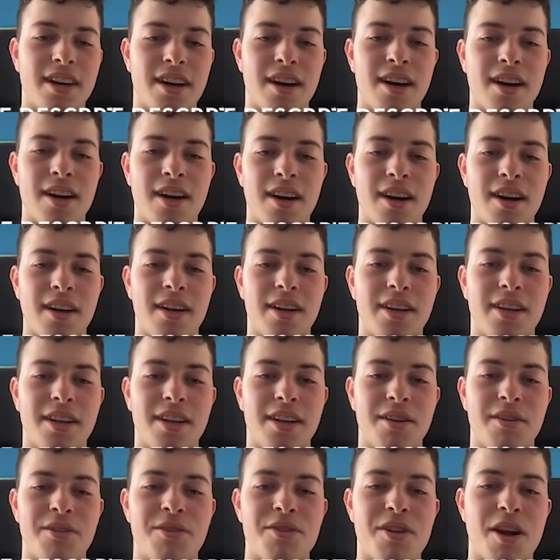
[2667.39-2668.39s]

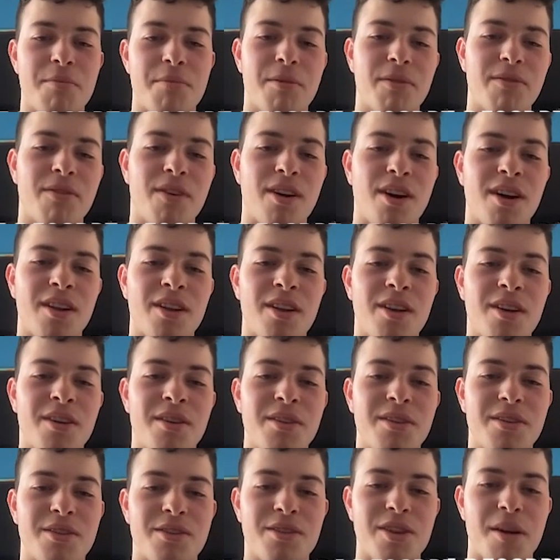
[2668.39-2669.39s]
Drop a
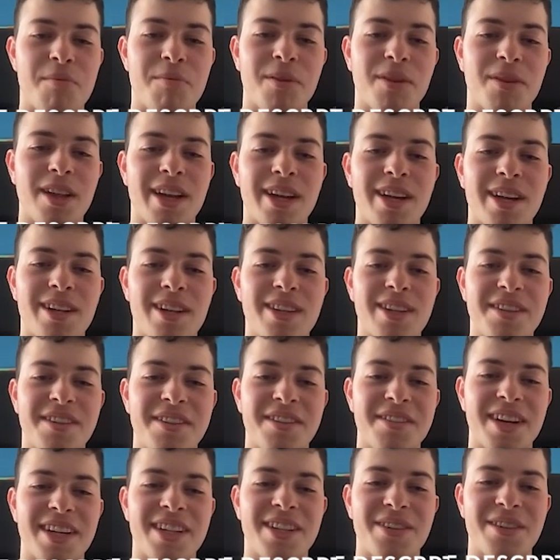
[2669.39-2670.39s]
follow, drop a like on some
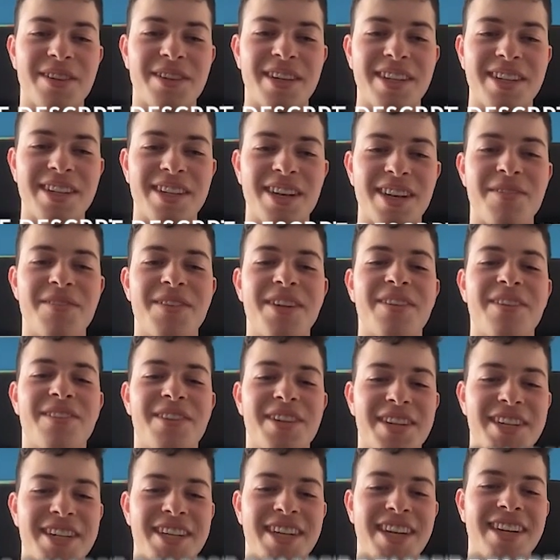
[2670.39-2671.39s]
of my tweets. That would be
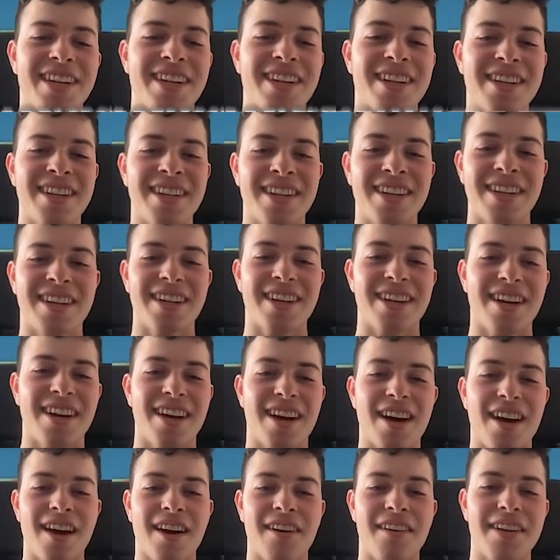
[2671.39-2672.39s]
appreciated.
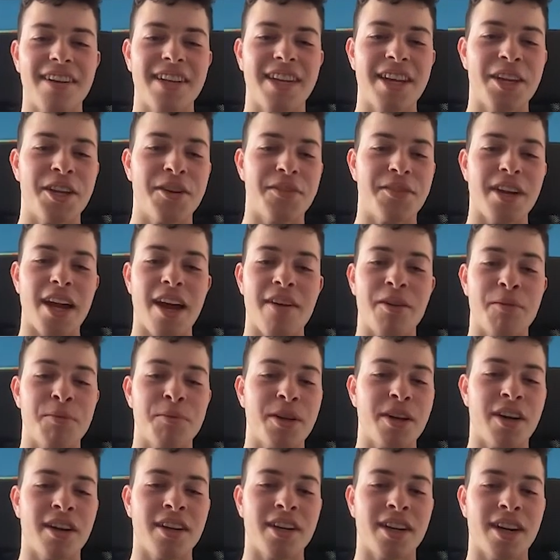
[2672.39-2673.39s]
And thank you for having
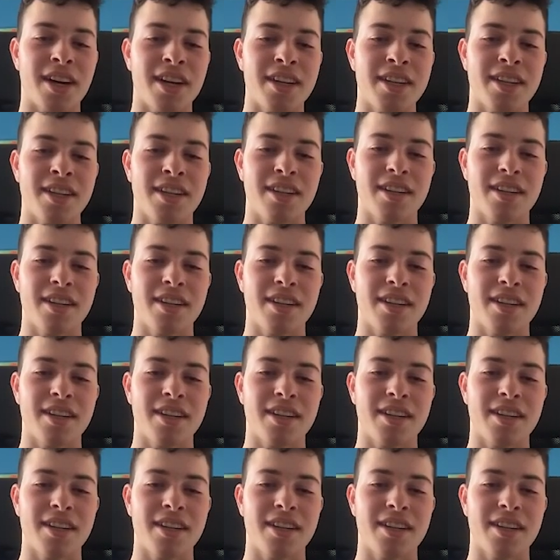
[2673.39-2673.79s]
me on, guys.